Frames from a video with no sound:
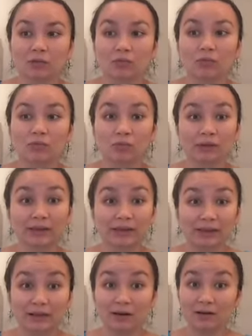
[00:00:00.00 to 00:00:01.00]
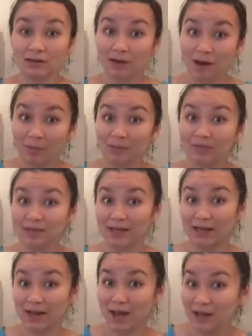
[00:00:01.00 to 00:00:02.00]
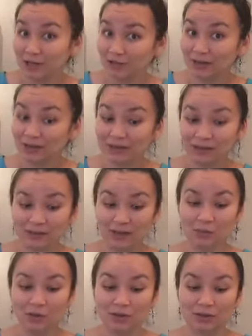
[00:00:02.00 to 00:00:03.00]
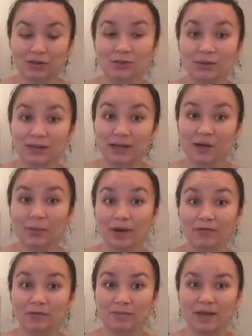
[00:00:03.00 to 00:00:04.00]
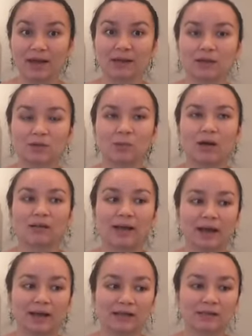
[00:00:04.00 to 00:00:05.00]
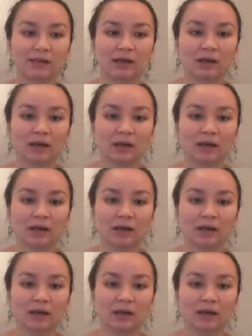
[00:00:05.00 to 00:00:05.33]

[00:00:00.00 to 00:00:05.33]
really on top of staying hydrated because I want to stay away from that, as well as